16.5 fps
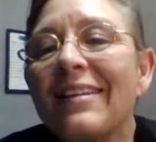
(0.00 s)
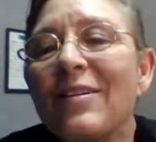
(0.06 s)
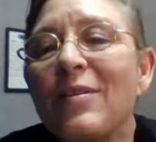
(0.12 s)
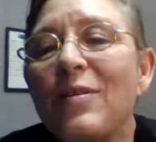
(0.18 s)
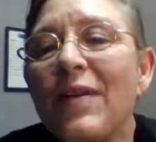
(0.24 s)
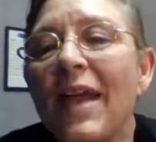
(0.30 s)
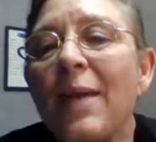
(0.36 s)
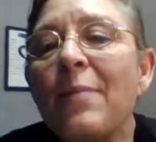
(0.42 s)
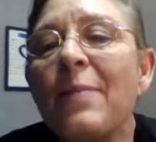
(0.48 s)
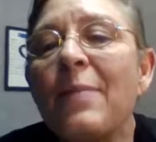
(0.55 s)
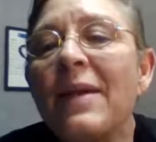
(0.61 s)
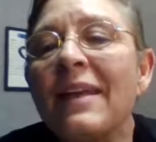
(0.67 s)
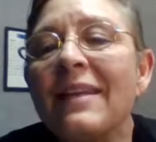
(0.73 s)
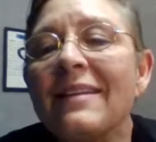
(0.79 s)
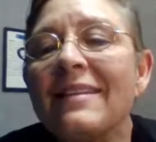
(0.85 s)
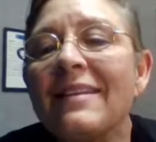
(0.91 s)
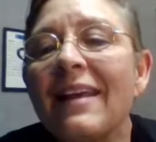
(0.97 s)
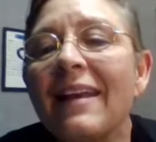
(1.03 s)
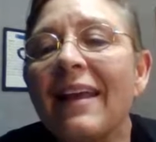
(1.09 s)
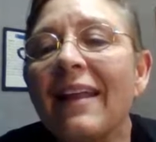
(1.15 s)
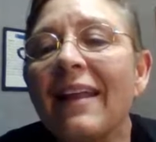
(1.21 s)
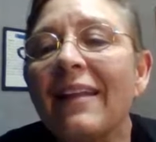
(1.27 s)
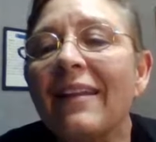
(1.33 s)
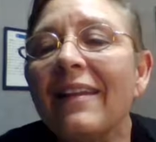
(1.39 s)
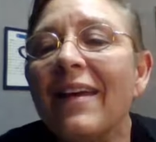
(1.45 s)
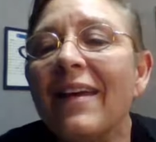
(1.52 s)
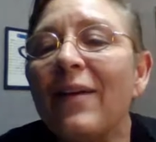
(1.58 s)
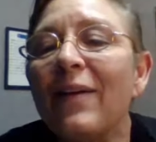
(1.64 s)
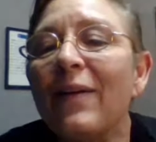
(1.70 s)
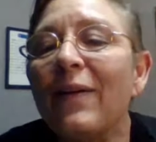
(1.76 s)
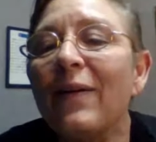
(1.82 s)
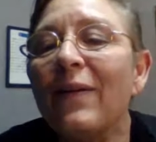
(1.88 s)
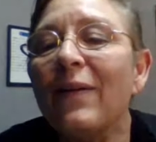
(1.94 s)
Who came in and said hello?
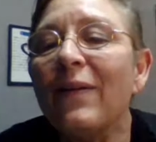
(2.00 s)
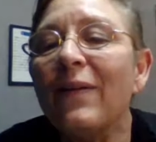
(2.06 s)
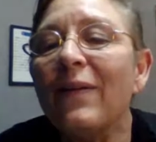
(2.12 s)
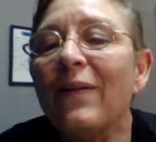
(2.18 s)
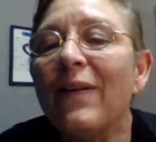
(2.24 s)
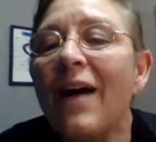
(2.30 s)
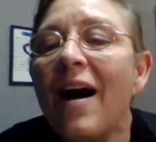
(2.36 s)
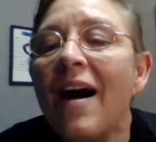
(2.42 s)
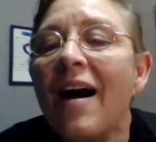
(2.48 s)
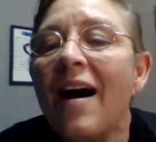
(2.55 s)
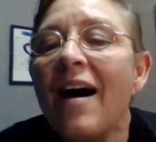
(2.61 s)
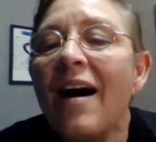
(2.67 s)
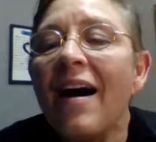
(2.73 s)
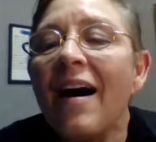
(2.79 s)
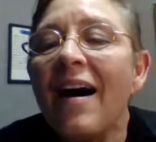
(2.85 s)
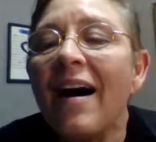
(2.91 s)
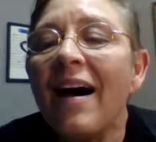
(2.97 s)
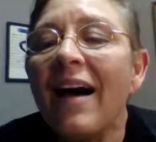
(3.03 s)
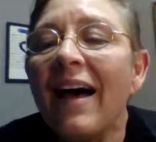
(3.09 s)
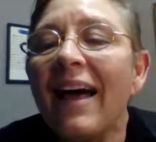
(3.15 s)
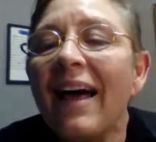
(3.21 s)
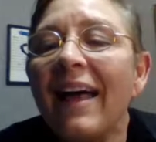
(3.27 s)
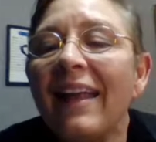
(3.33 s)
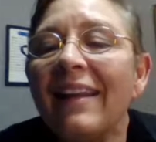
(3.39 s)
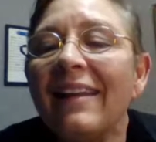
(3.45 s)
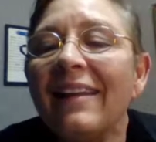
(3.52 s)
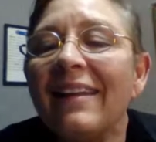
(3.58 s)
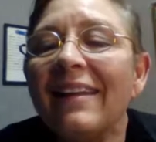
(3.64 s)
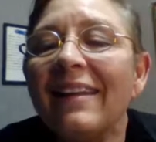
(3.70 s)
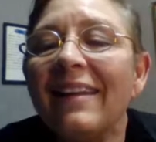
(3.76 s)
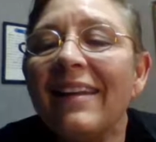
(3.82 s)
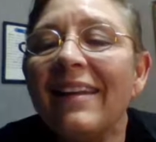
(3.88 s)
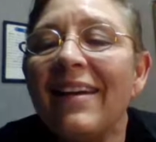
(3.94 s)

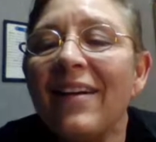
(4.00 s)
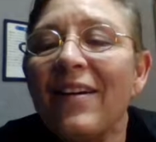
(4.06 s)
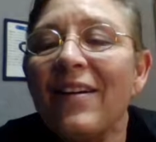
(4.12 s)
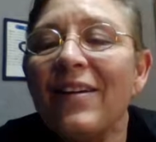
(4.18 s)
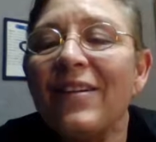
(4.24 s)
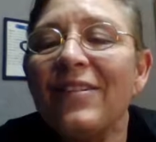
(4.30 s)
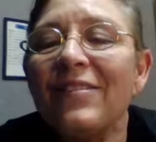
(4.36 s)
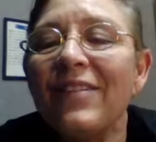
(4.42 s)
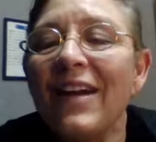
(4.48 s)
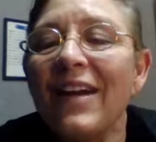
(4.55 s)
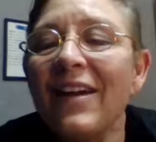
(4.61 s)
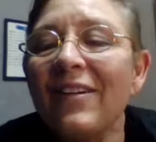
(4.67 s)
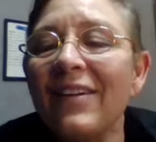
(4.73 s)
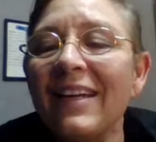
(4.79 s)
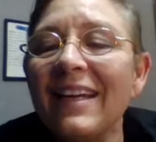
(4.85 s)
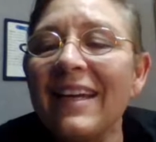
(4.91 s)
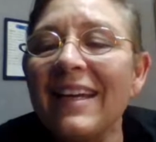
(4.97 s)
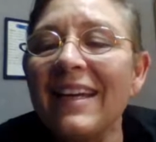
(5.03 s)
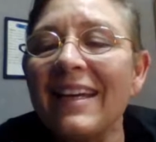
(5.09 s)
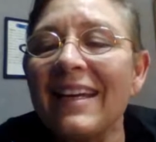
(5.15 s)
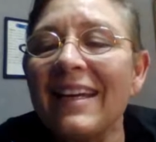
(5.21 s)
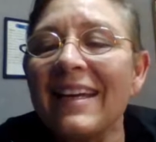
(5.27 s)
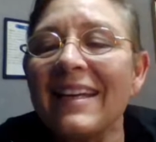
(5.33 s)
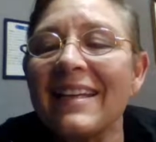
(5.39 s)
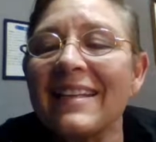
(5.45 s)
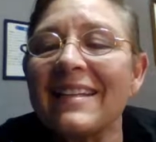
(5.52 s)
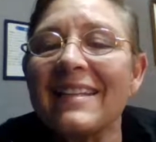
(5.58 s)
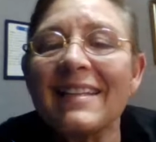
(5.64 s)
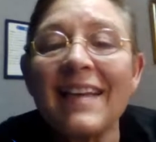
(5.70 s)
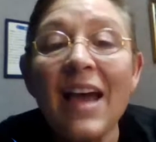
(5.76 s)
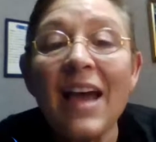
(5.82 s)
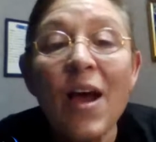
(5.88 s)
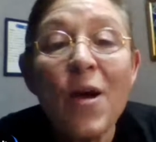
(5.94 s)
Hello, there he
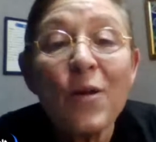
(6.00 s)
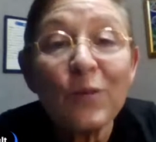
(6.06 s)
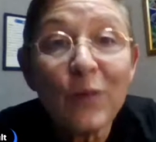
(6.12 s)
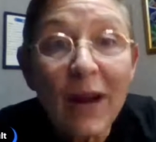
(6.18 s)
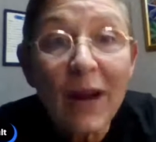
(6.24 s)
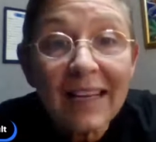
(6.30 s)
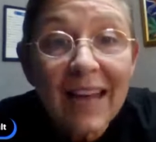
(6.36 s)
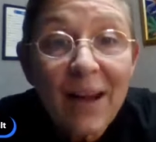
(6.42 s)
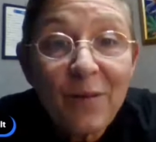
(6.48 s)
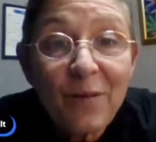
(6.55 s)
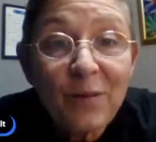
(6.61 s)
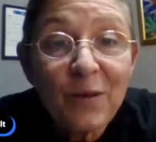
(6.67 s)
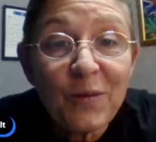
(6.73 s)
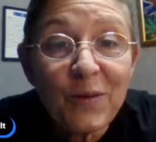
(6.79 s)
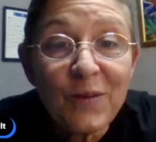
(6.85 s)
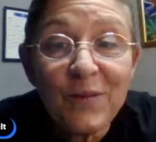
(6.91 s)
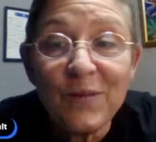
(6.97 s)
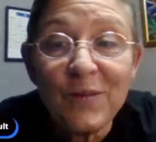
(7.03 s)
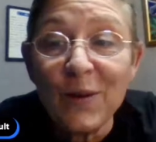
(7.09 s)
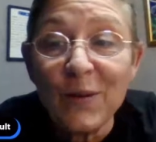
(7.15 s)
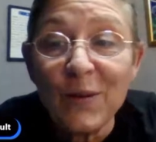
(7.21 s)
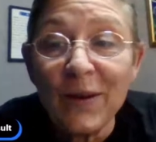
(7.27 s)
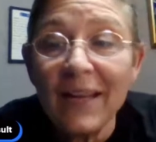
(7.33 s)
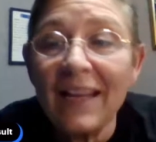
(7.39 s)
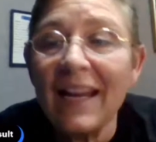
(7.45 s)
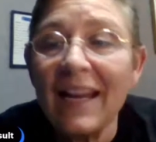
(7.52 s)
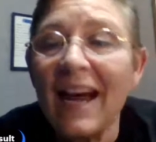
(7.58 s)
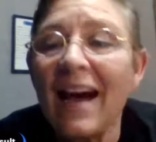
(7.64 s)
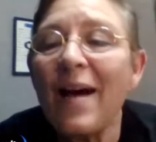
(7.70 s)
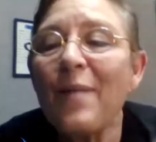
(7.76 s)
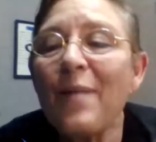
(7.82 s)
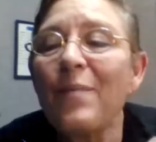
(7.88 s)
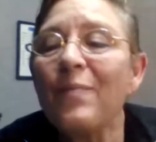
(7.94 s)
is. Right now we're reviewing,
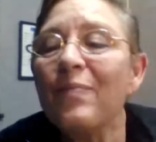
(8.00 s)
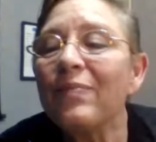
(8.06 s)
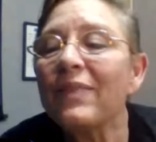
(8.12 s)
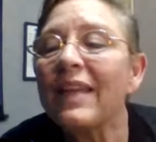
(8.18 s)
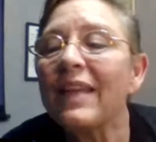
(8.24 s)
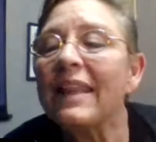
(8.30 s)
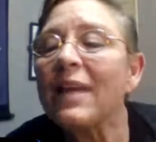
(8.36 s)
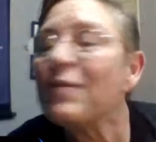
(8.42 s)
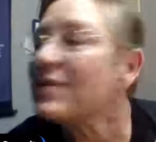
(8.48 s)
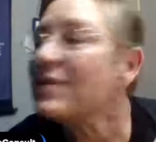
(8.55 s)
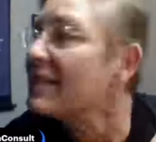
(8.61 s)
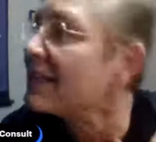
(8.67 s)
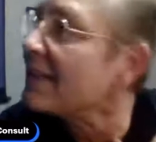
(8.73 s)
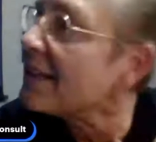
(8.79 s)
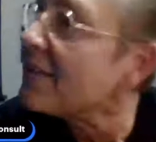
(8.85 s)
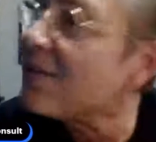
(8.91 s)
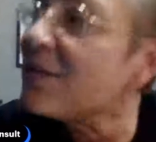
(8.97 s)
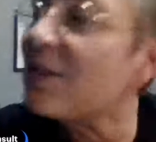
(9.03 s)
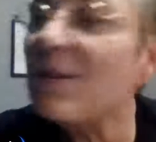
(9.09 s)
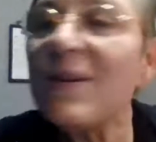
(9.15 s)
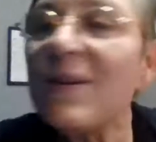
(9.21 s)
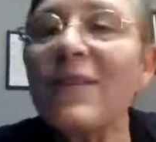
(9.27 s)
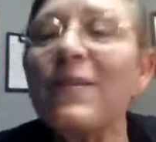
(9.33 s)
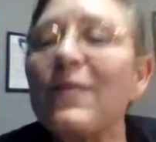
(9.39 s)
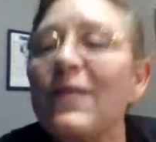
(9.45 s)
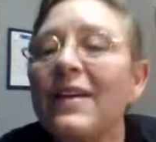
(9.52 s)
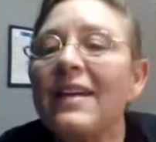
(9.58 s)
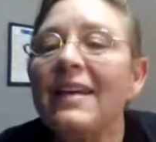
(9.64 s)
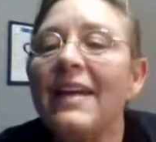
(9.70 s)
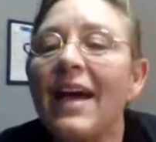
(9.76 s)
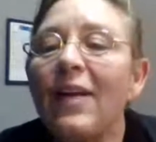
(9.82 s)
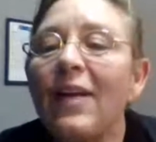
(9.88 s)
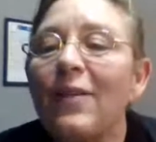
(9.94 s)
and that was at
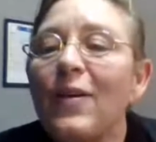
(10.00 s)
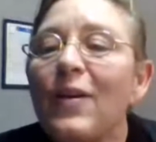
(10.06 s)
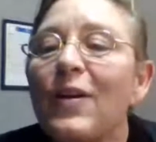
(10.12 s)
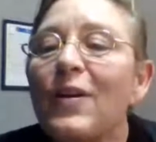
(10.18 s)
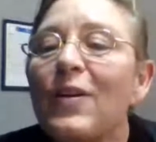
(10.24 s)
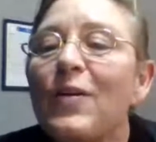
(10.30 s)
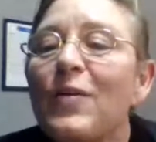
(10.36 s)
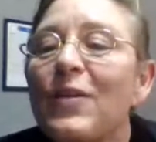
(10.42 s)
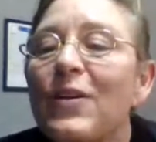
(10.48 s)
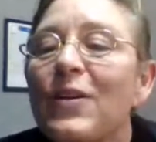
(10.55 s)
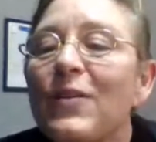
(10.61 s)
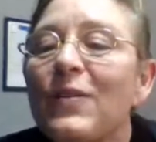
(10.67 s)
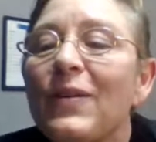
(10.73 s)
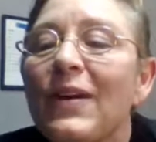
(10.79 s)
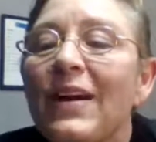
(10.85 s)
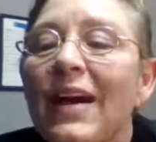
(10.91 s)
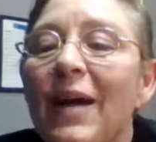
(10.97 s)
11:33. How long ago were you?